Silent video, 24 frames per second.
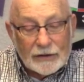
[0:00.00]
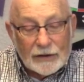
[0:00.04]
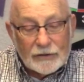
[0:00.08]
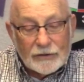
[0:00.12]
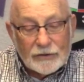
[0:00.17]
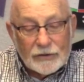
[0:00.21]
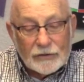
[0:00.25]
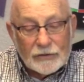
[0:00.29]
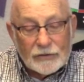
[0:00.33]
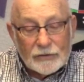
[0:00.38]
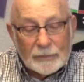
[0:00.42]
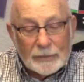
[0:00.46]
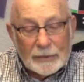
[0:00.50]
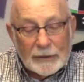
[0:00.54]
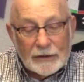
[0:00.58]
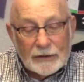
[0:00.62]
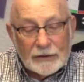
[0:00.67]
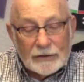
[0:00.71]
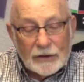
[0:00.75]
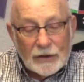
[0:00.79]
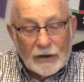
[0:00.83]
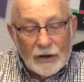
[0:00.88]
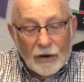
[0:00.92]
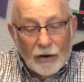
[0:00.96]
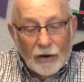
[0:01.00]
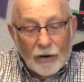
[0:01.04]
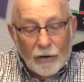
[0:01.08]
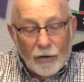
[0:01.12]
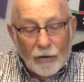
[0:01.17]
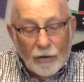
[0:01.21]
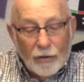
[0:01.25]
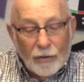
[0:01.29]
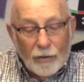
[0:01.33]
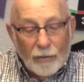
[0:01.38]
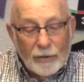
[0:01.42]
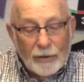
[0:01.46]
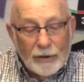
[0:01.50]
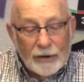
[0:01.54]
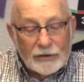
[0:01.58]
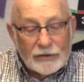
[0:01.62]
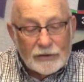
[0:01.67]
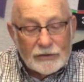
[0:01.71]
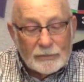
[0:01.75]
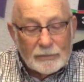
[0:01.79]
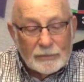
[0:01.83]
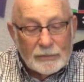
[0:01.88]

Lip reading: let your speech always